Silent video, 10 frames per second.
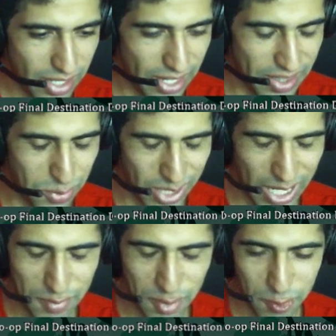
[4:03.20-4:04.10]
I think we're going to
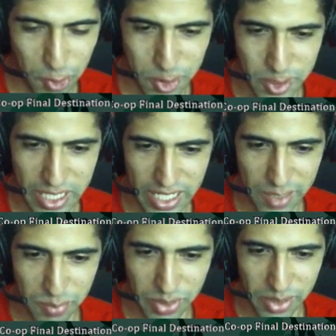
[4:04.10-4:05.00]
have to force Diddy
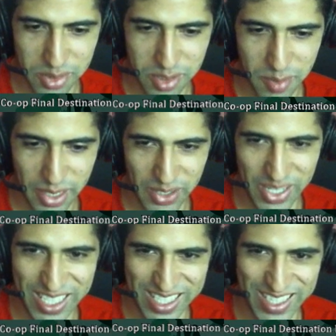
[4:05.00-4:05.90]
on players somehow."
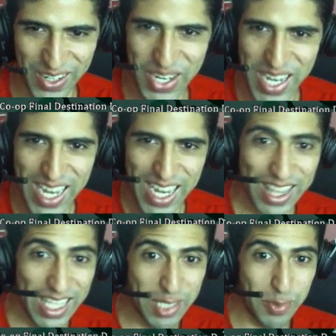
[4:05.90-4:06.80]
So
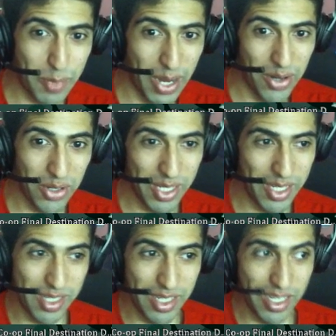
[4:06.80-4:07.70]
this barrel
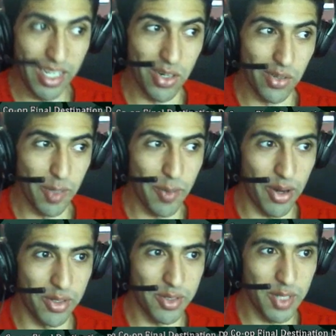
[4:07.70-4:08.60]
is a Diddy only
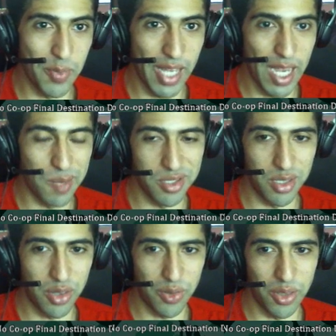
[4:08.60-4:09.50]
barrel. Same thing happens in
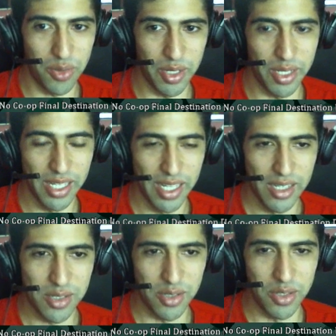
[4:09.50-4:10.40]
3-3.
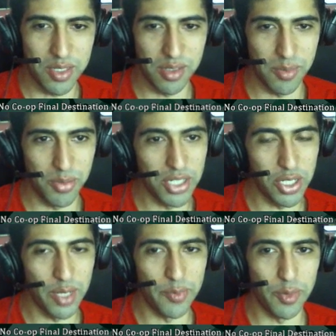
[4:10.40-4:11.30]
So this is a pretty
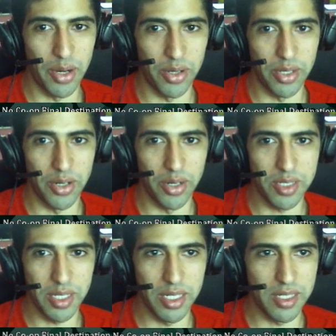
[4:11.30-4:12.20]
shameful barrel here. It's
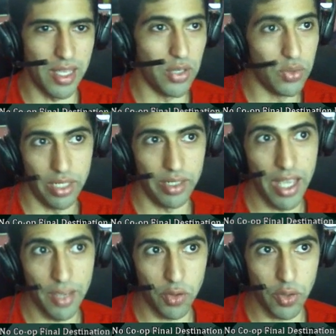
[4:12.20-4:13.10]
that you didn't
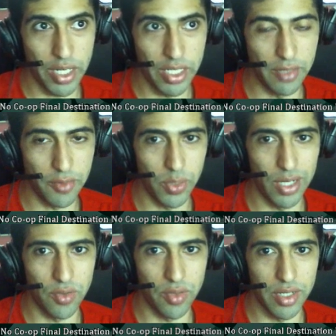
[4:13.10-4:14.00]
have Cranky for
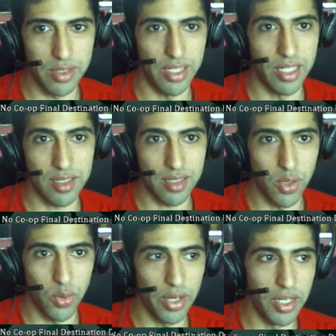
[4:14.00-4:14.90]
whatever reason. It's
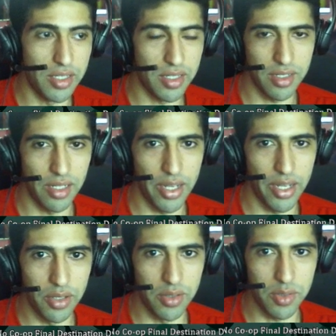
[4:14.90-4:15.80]
slower and it doesn't allow you
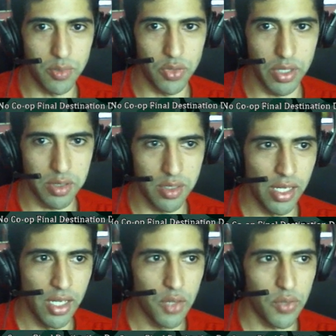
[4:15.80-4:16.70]
to do some tricks
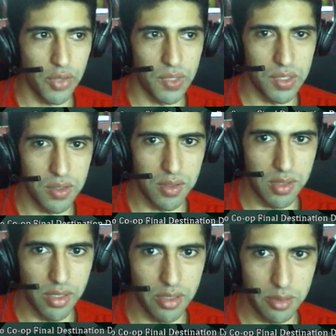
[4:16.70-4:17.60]
throughout the rest of the
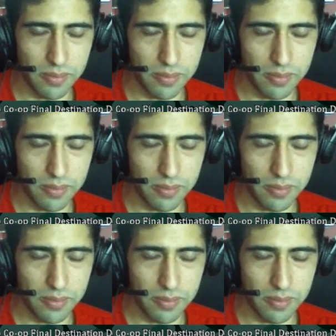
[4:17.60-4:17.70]
stage.